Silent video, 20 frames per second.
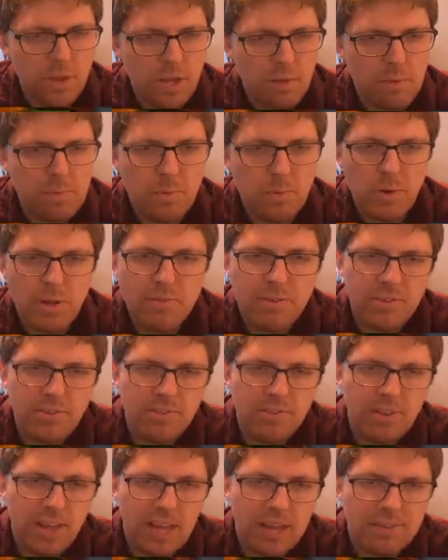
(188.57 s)
we even
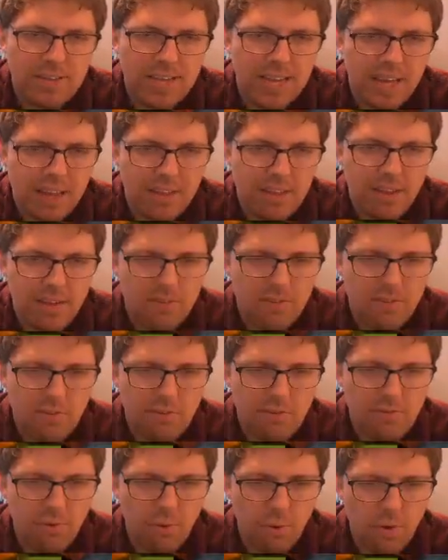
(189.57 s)
save Tethys
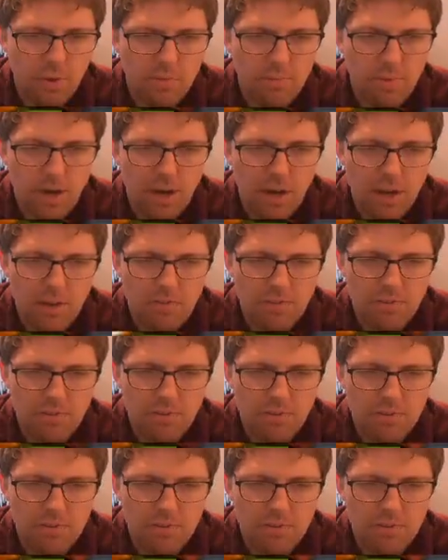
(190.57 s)
for the boss.